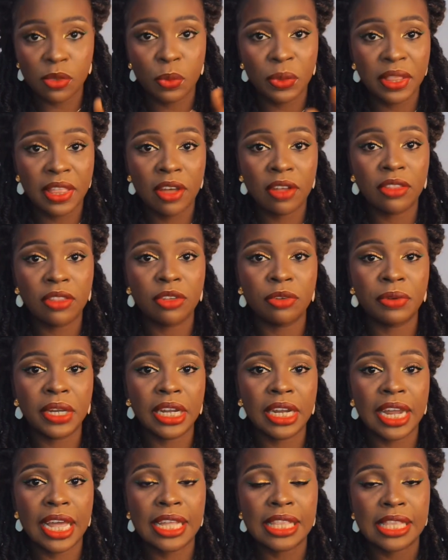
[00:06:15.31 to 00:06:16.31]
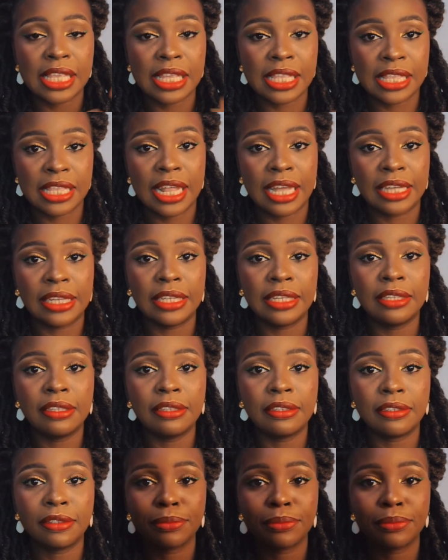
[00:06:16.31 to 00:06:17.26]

Without the ring light, it's like this,